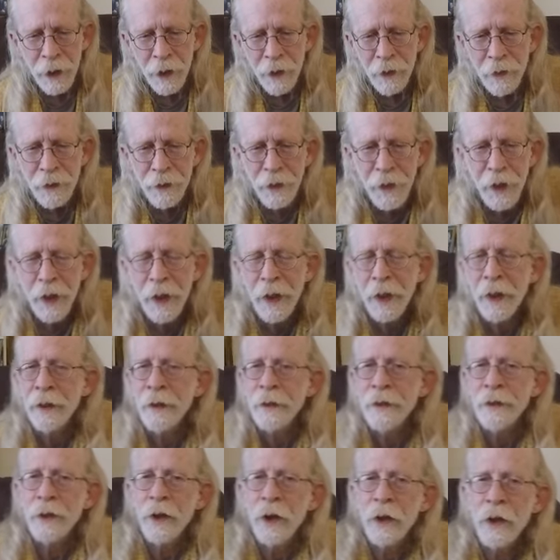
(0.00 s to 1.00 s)

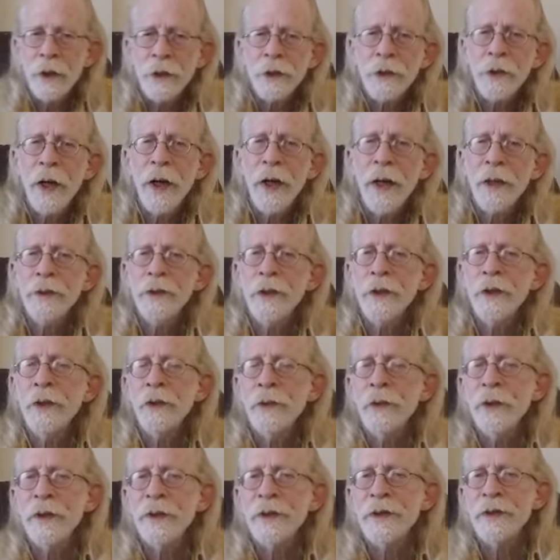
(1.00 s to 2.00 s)
things are attracting you
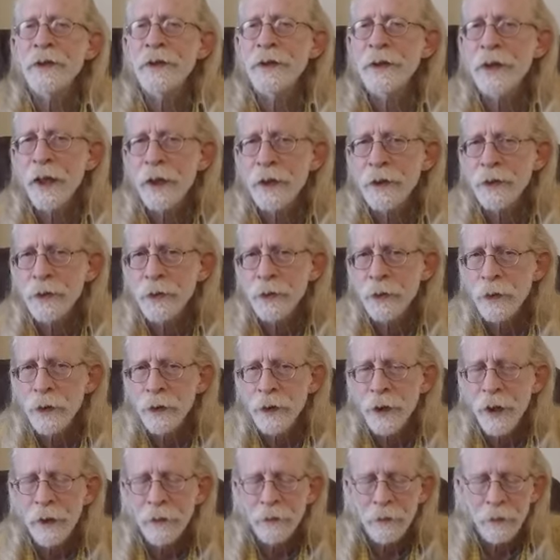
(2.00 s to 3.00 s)
at a sexual
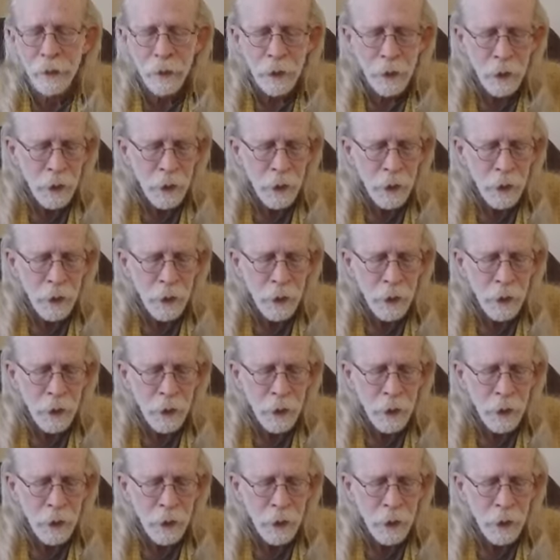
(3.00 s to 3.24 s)
level